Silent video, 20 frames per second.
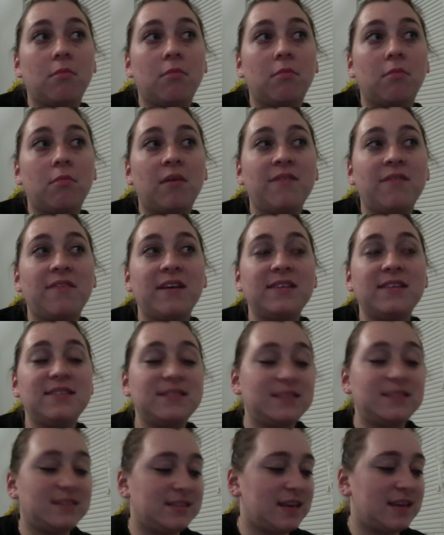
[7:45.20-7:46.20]
My face
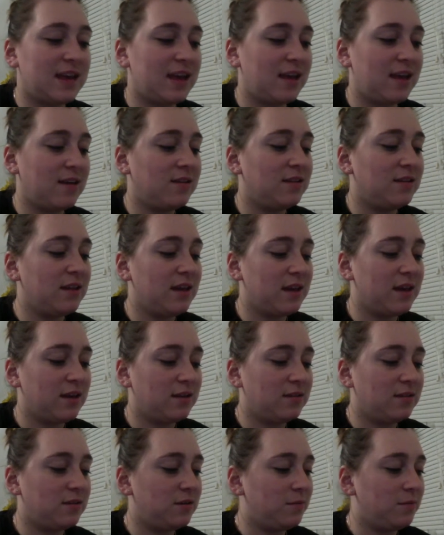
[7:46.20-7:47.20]
is tingling
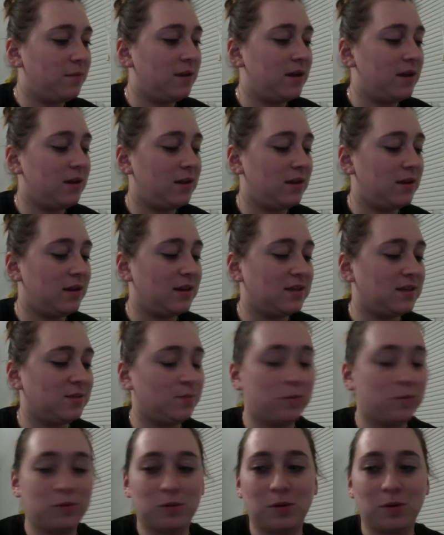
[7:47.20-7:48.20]
a little bit, and that's
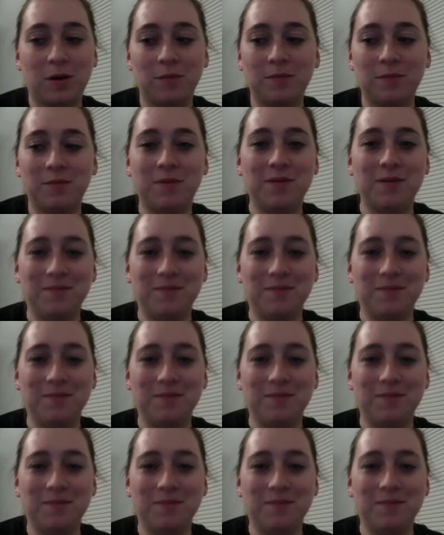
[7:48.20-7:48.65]
probably